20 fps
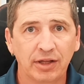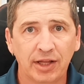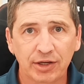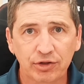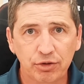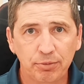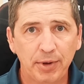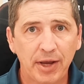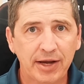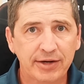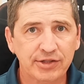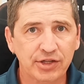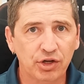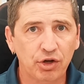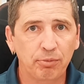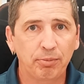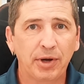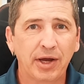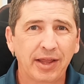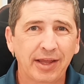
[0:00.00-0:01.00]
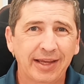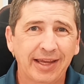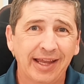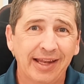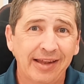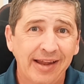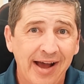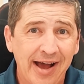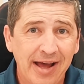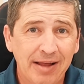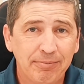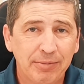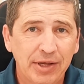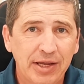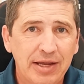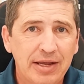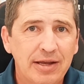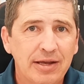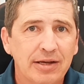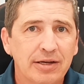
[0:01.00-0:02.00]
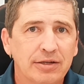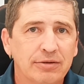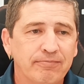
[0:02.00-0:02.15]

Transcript: Luxury package and Copilot cannot be,